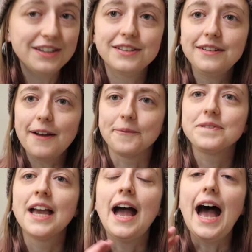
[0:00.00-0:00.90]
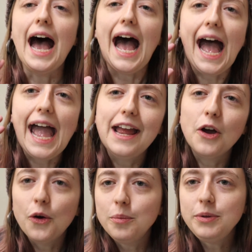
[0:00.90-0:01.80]
So yeah, I
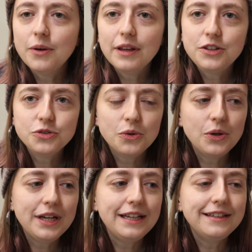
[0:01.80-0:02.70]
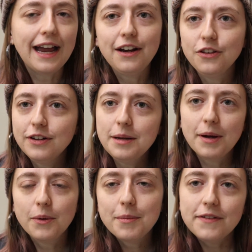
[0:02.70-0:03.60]
hope you all enjoyed kind of learning
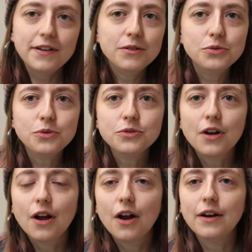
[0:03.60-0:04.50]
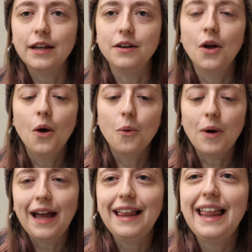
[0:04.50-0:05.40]
about what my favorite tools are and
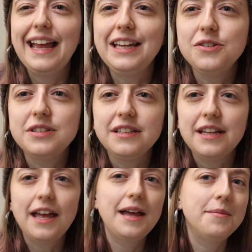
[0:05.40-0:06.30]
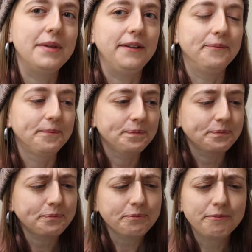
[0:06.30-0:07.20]
why I like using them and
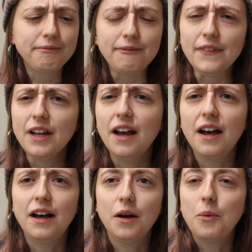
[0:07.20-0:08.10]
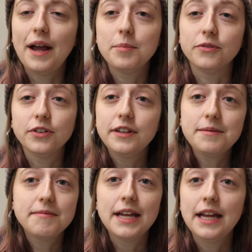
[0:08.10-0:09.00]
why I prefer them,